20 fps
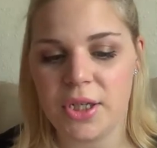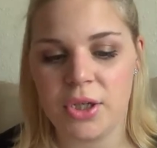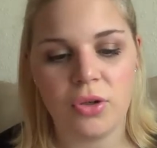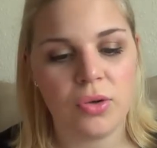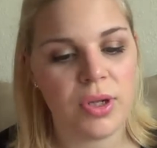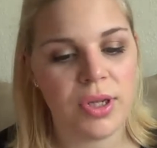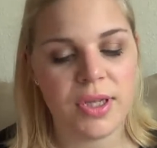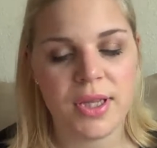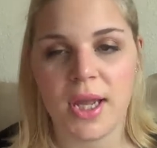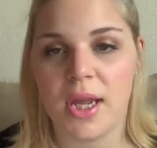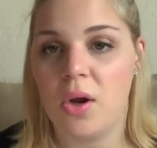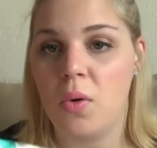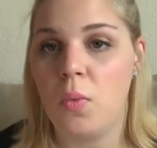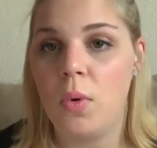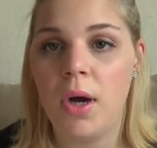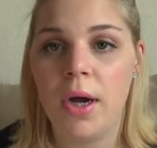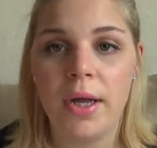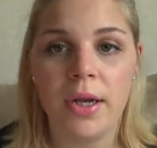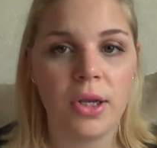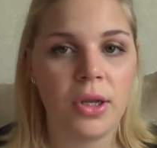You could take
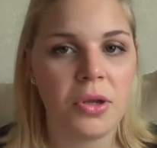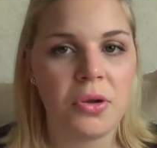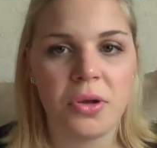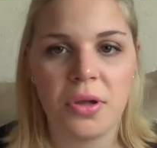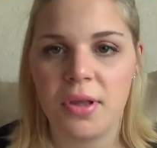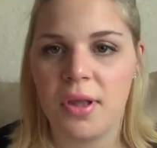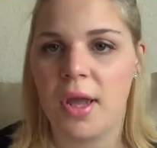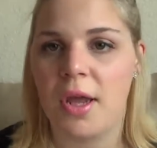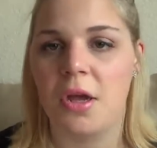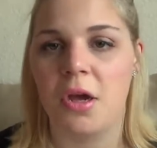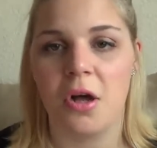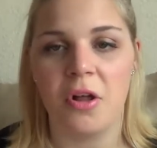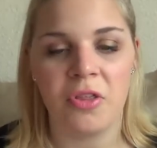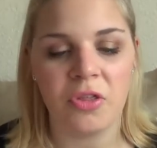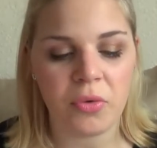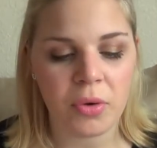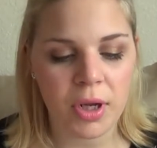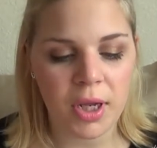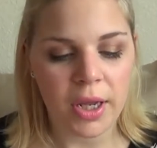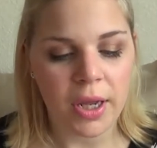one, you could take all
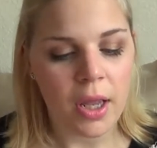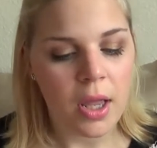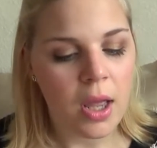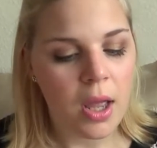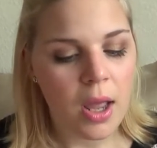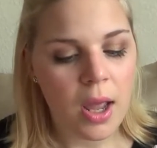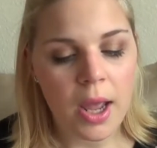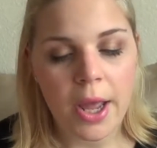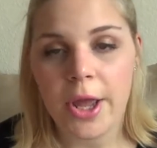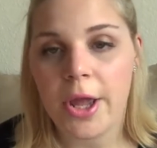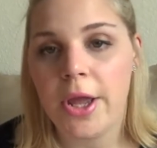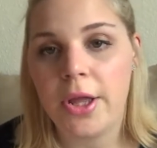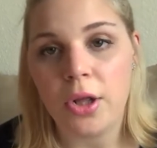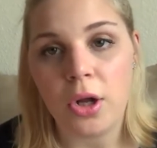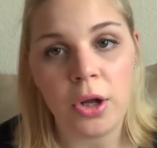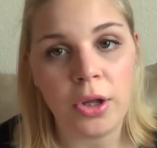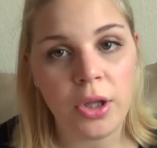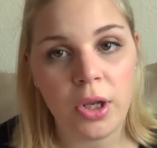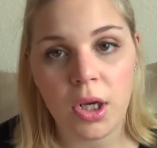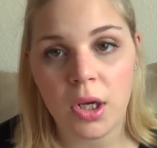three, and
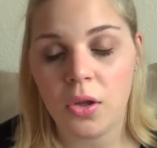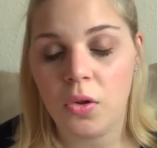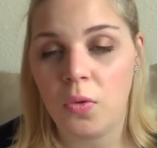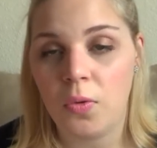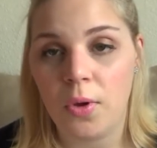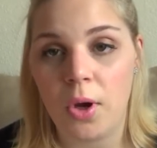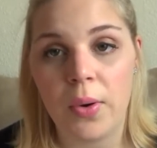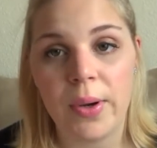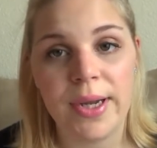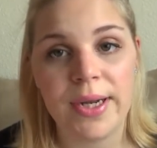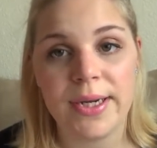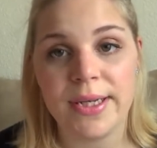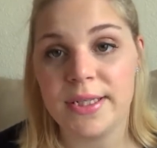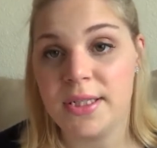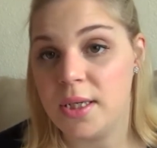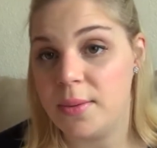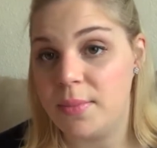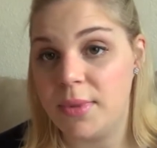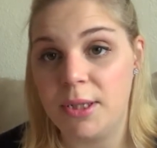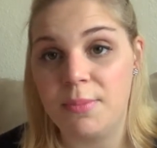all you need to throw in is
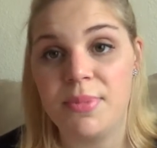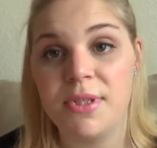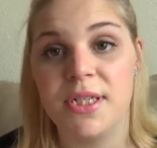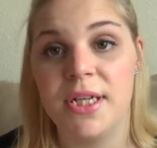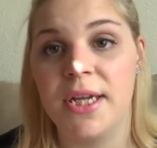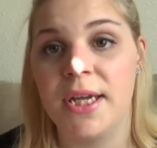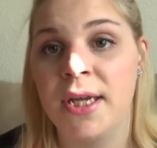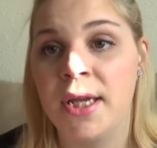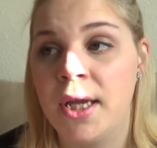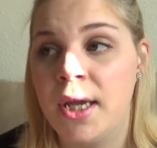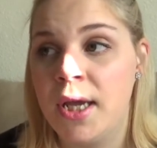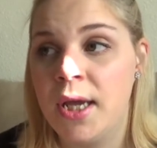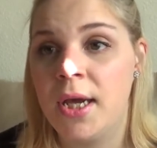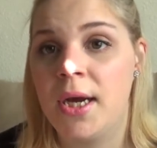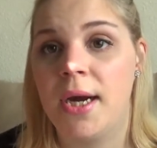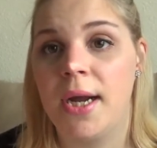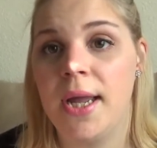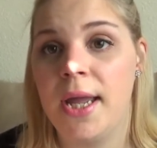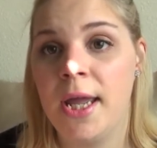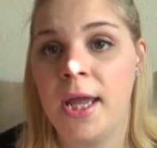some lipstick
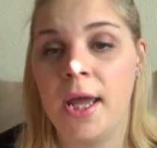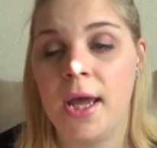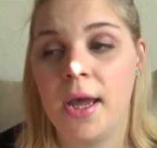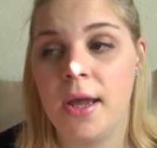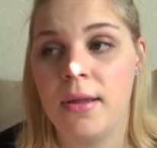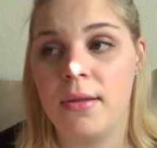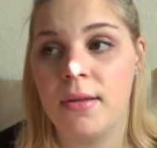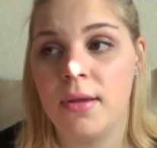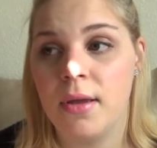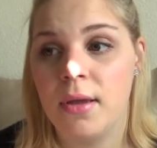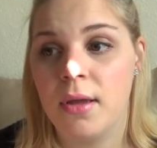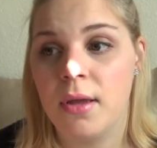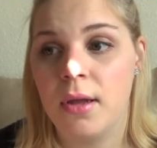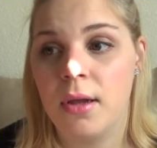and